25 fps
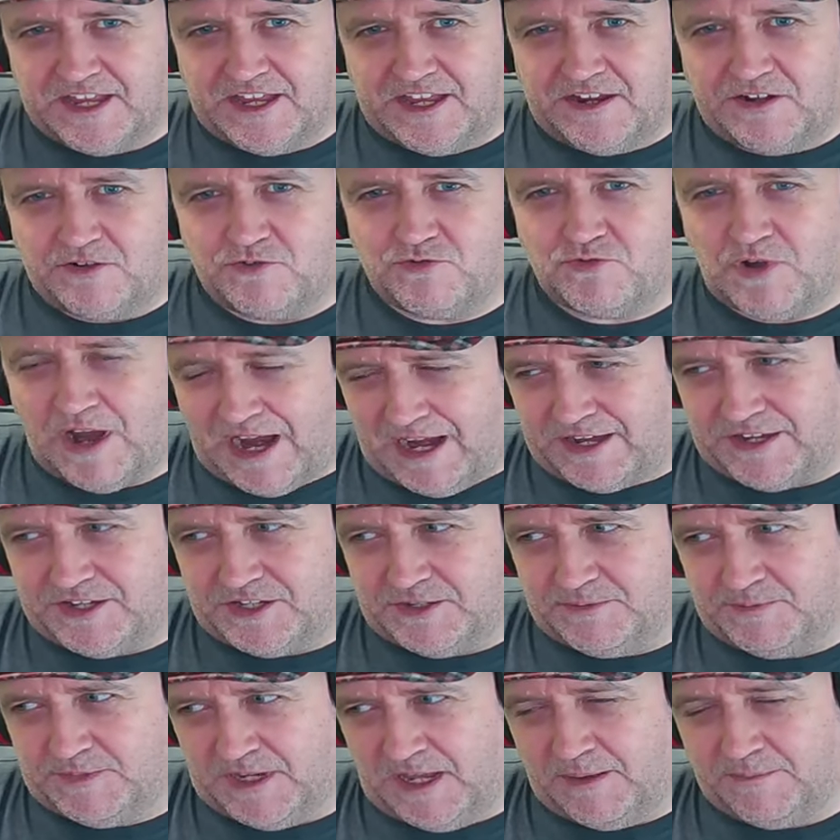
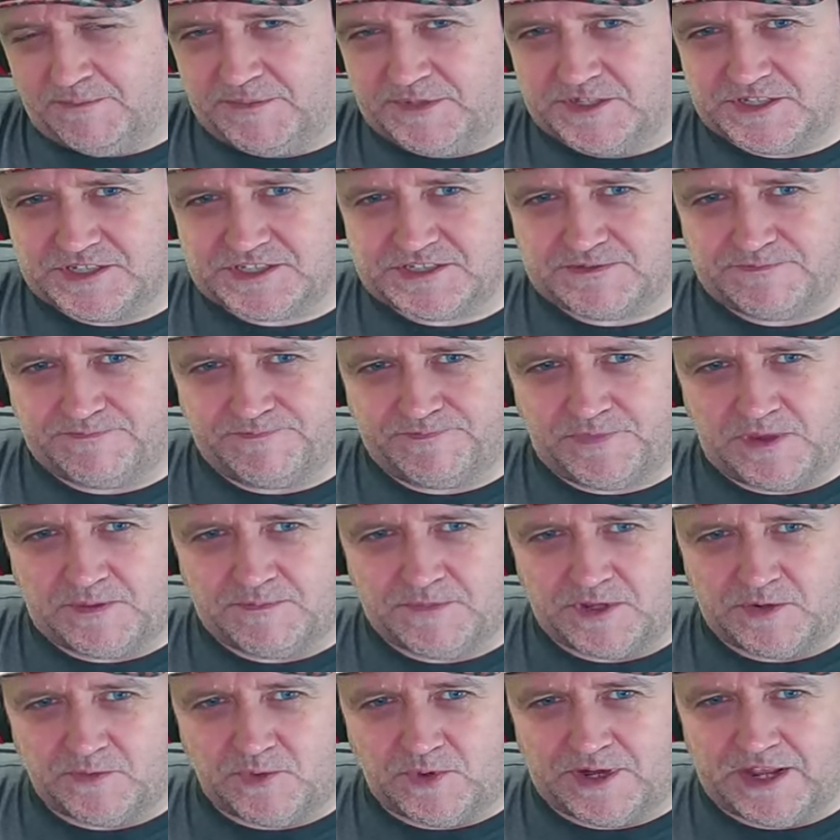random numbers.
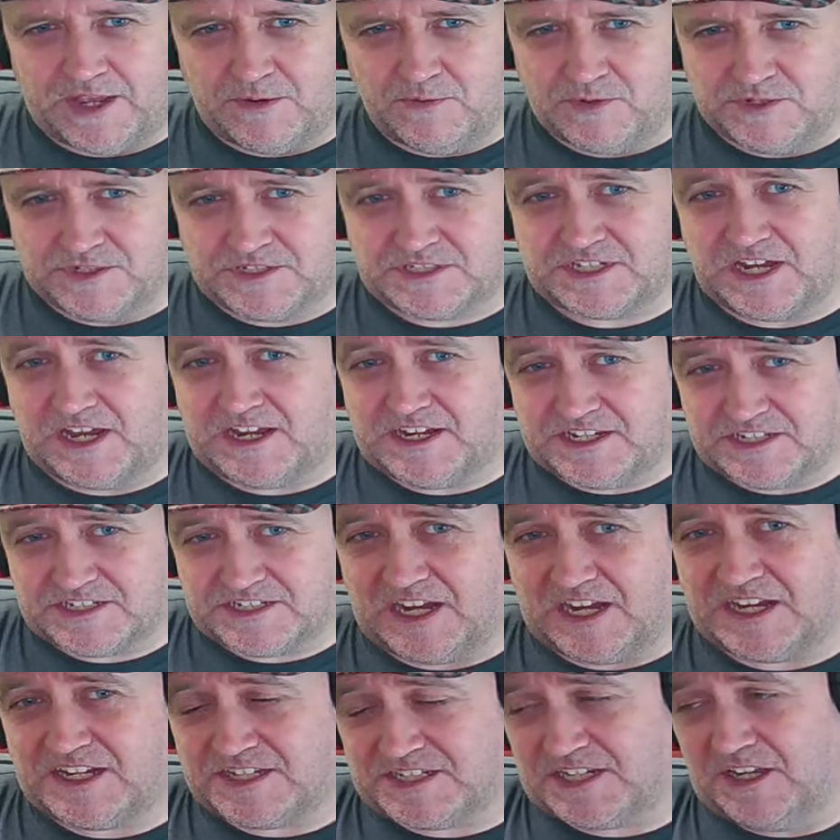But what I would say is
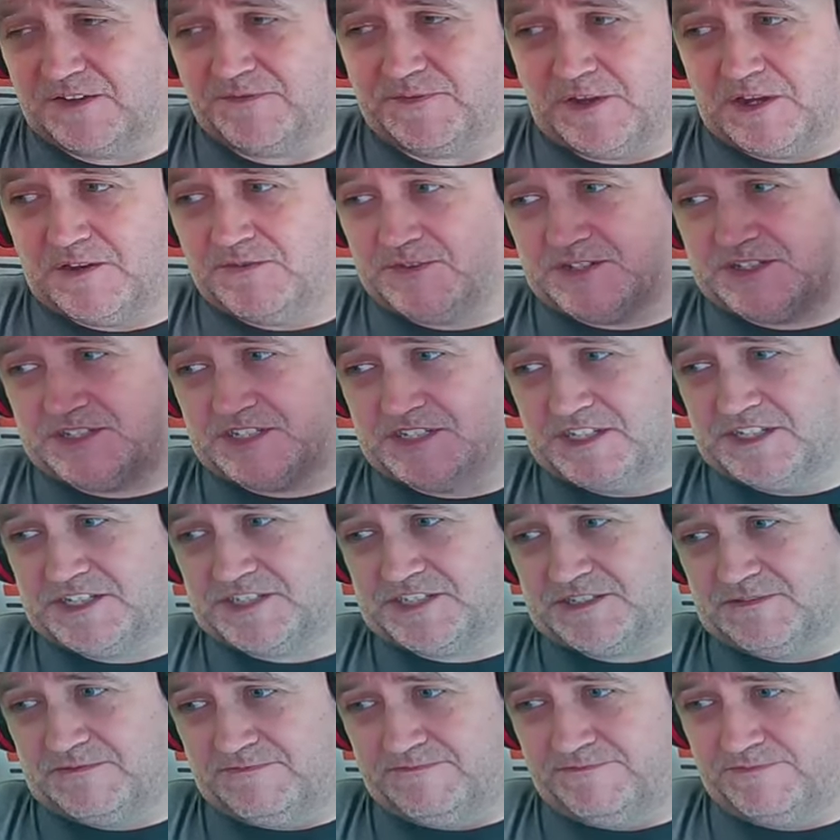yourself over to
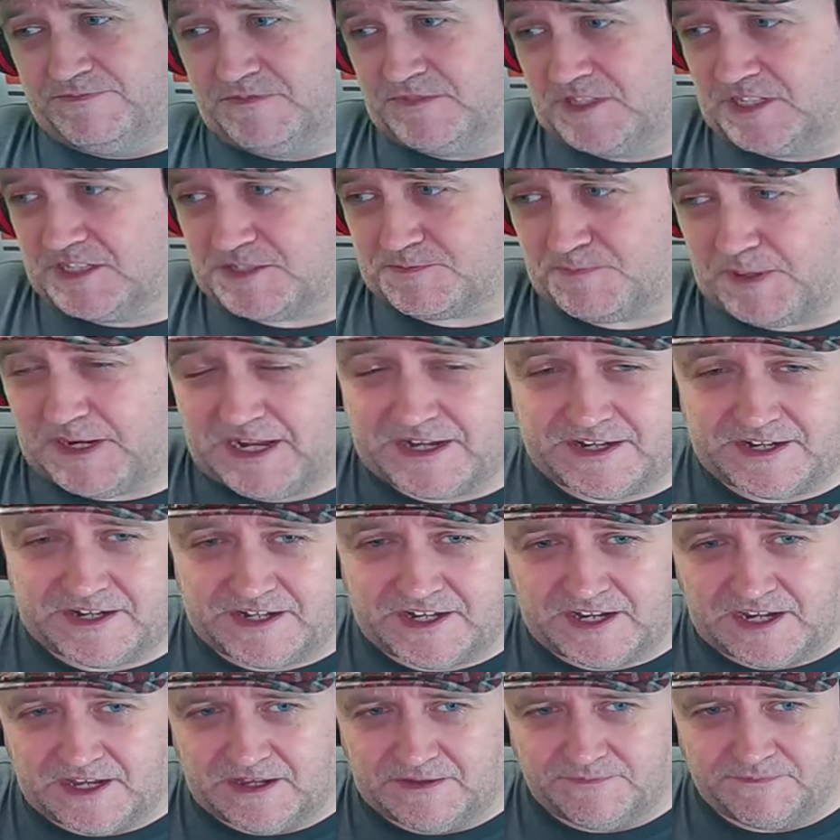this this planet
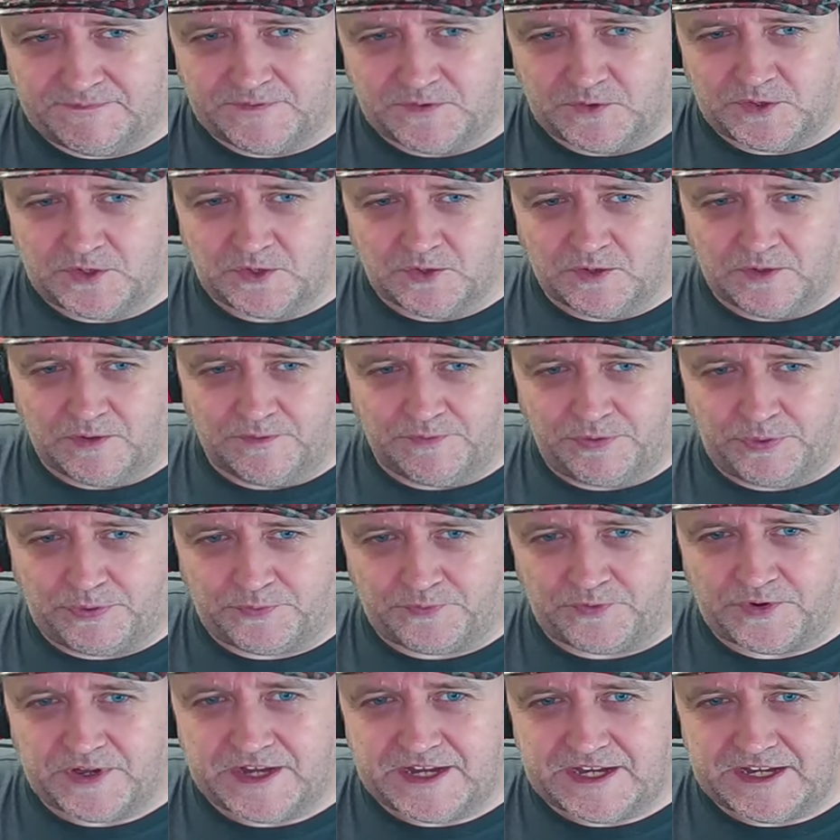here for your
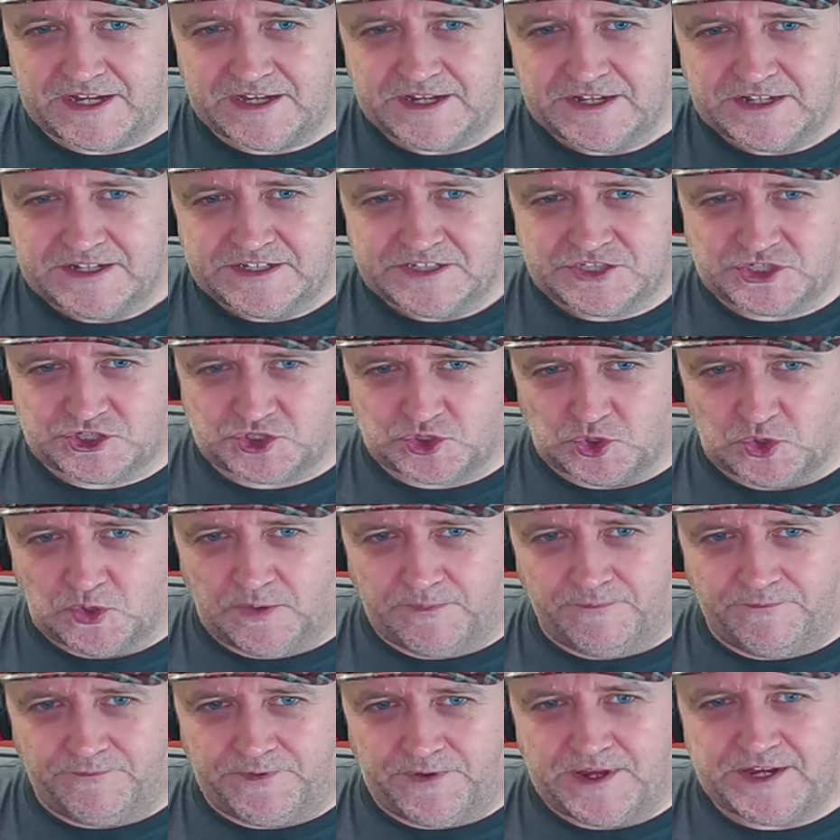three
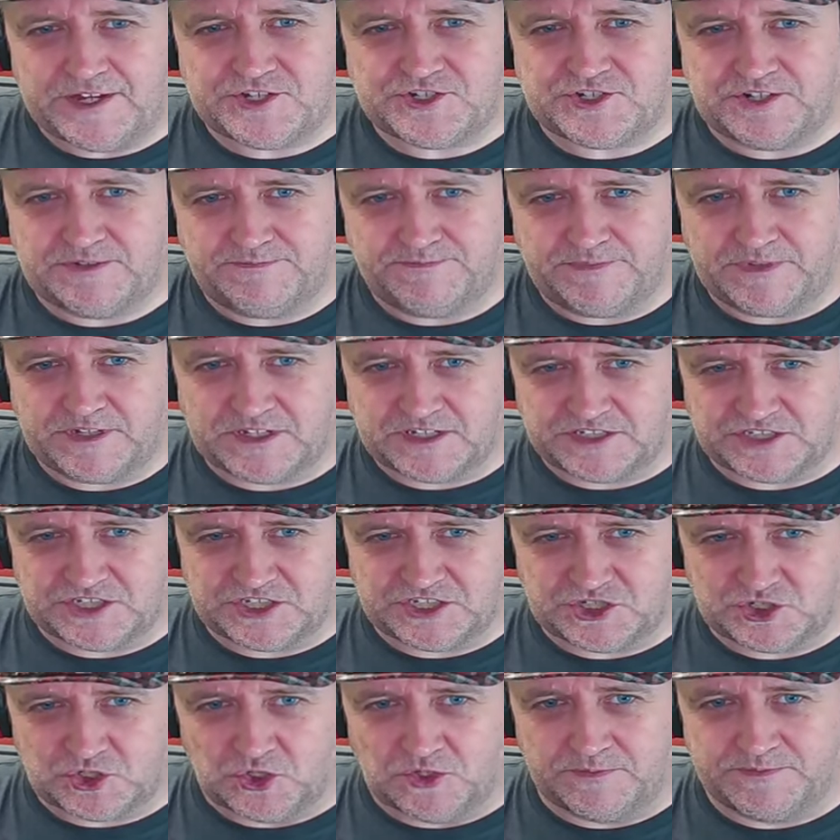stormfish, because the
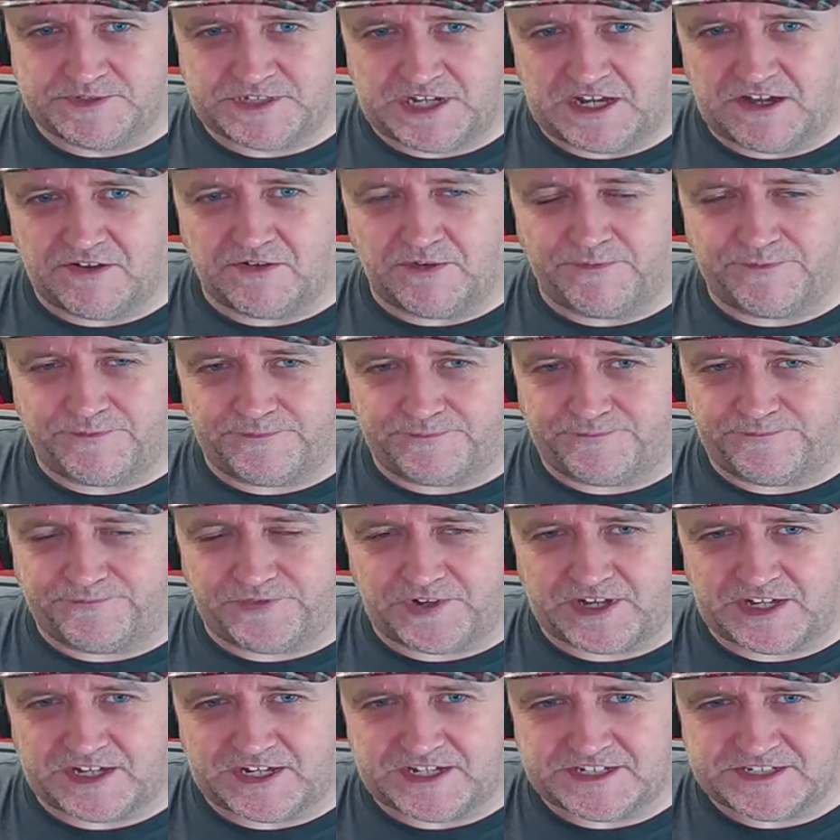storms here are
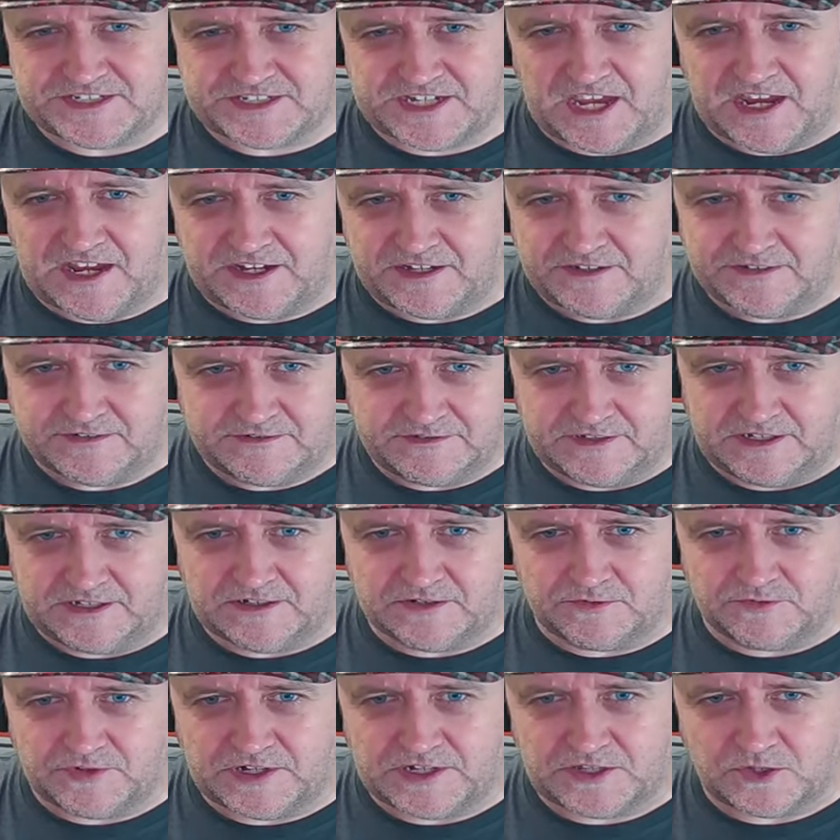freaking insane. They
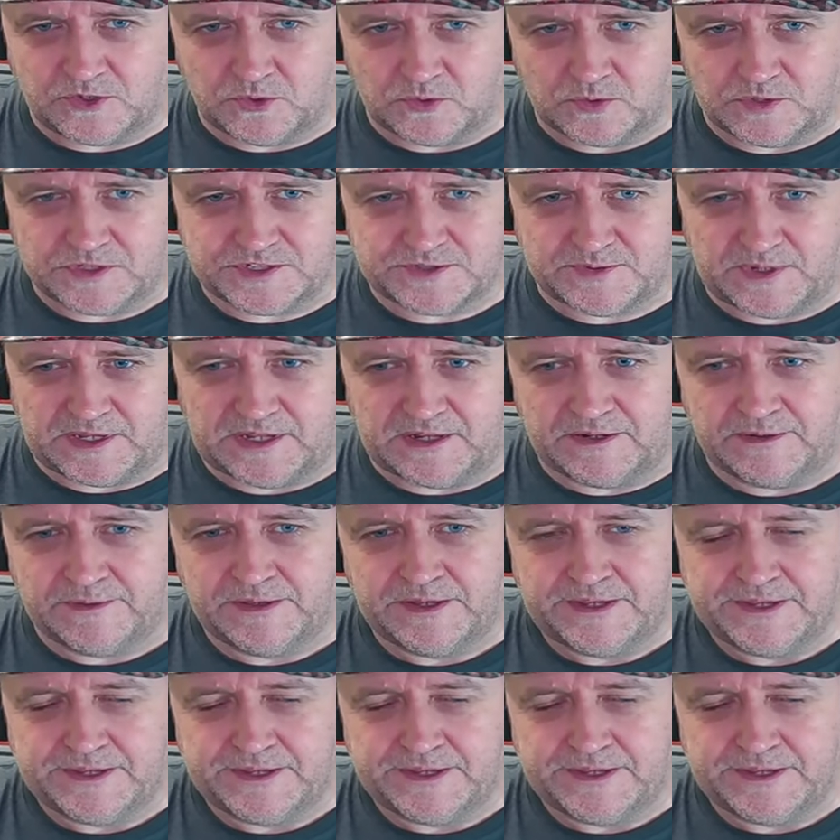look really cool as well.